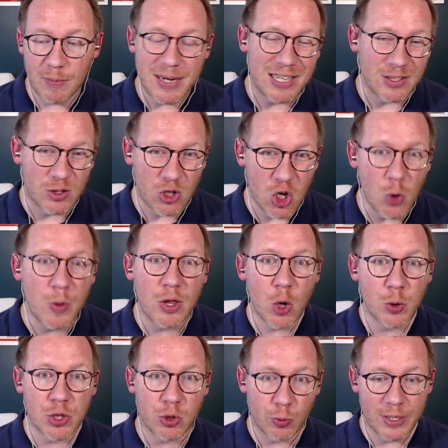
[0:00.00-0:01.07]
be on two of
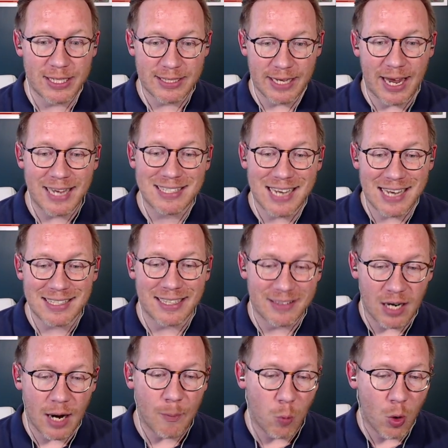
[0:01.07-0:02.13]
those three sites as a
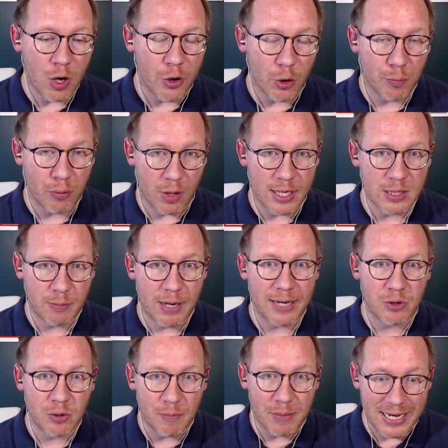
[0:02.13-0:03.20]
top 100 prospect
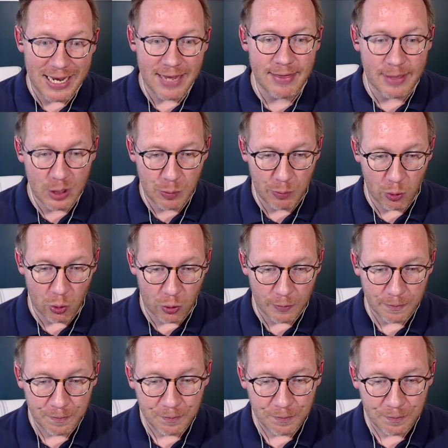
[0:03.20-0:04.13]
to be in this pool.